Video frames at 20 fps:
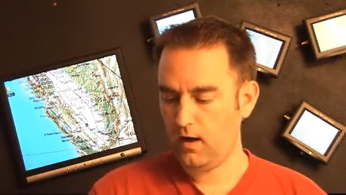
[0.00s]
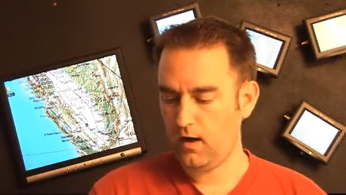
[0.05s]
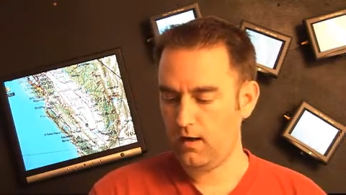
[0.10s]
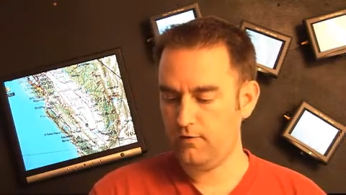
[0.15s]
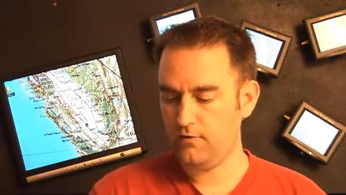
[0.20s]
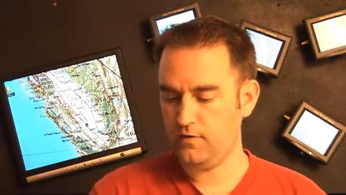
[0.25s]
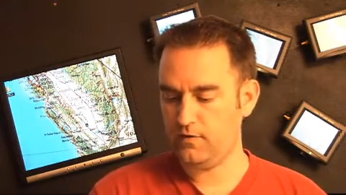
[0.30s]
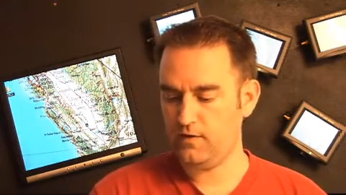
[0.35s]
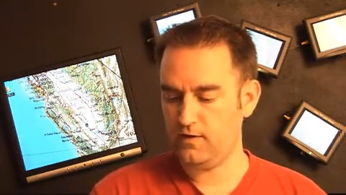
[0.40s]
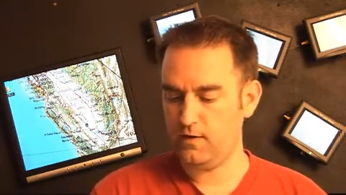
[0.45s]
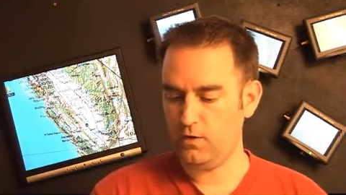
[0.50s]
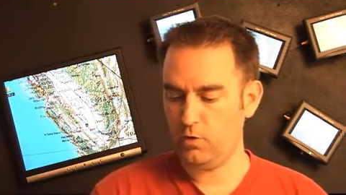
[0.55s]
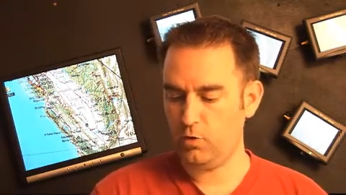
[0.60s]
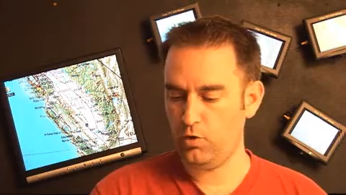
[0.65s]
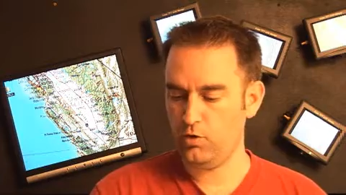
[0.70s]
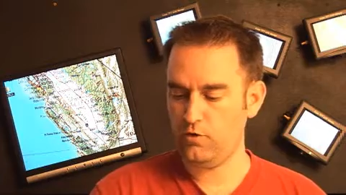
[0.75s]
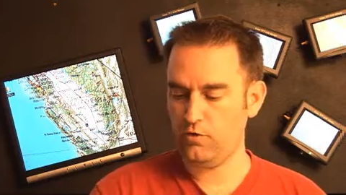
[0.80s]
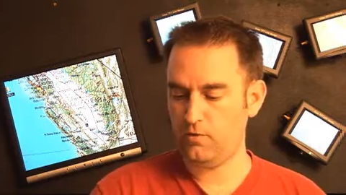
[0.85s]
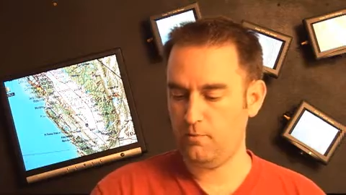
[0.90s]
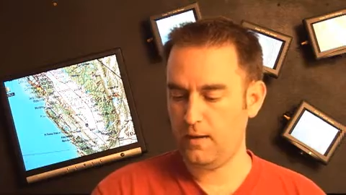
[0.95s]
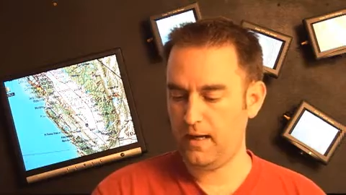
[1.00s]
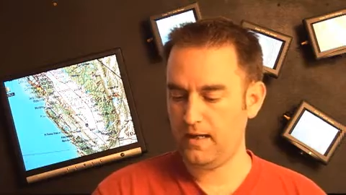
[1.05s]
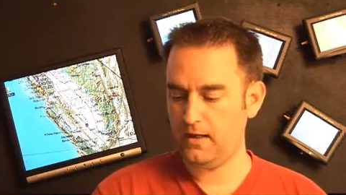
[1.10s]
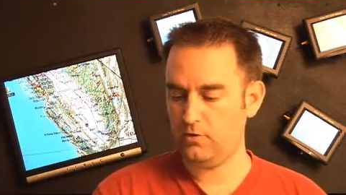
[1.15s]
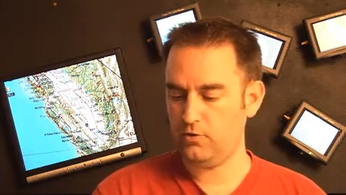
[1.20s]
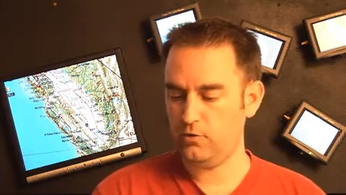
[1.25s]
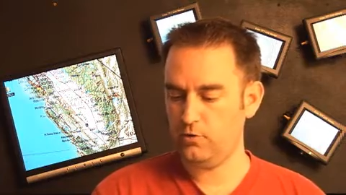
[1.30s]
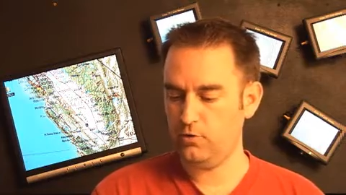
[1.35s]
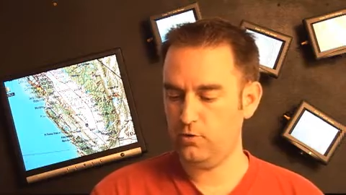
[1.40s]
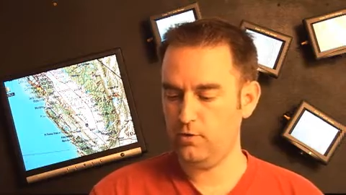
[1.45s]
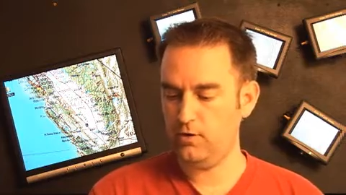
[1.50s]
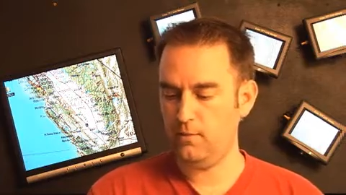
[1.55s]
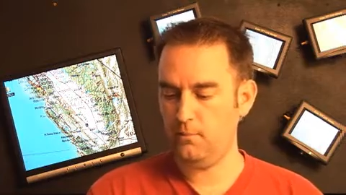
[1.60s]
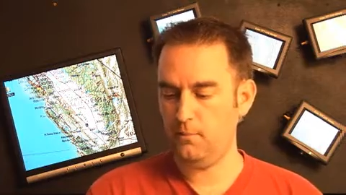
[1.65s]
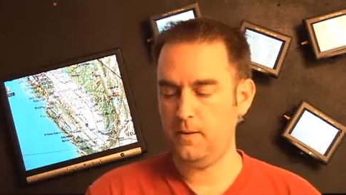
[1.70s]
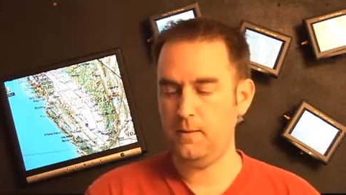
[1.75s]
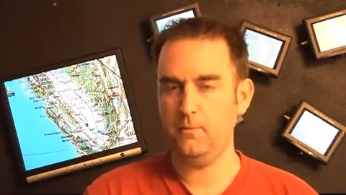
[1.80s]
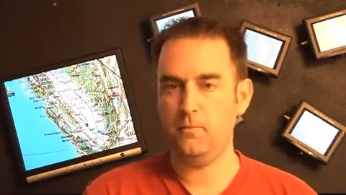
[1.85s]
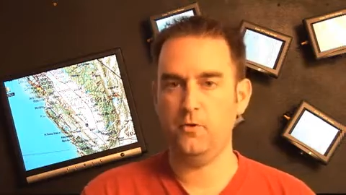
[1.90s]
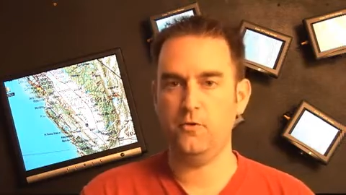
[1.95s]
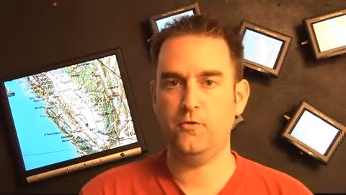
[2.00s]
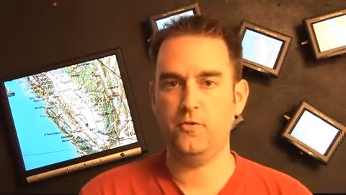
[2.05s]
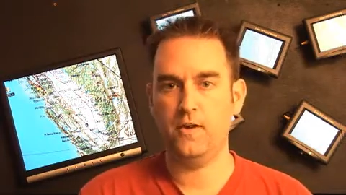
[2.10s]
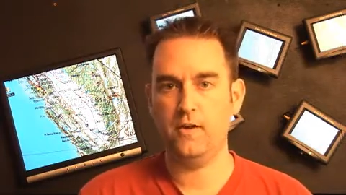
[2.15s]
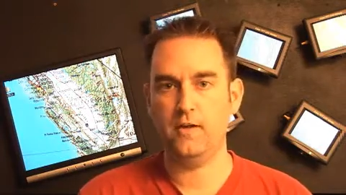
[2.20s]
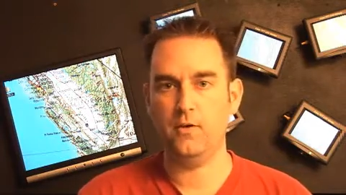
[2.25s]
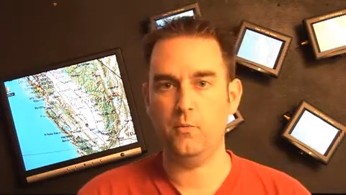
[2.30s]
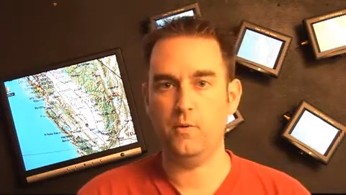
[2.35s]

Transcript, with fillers: obviously the orders of magnitude that people said